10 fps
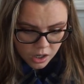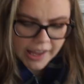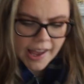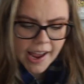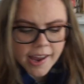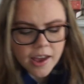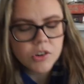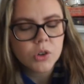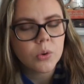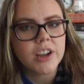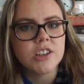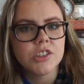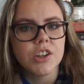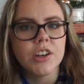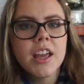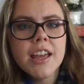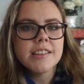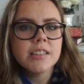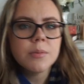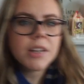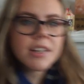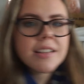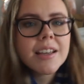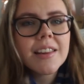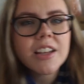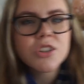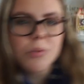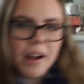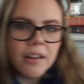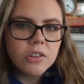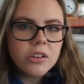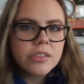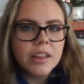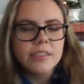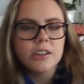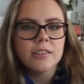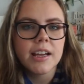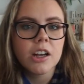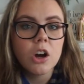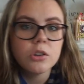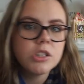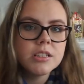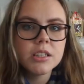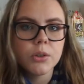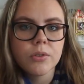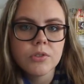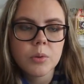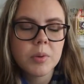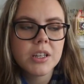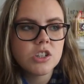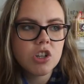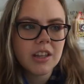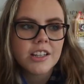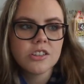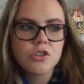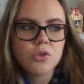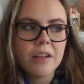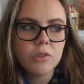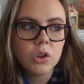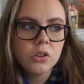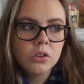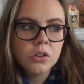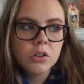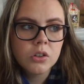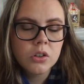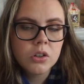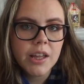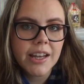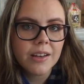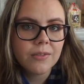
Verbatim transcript: Okay, I have a question. Is it because I like travel that they're like, oh, she's a Gryffindor because she likes to travel and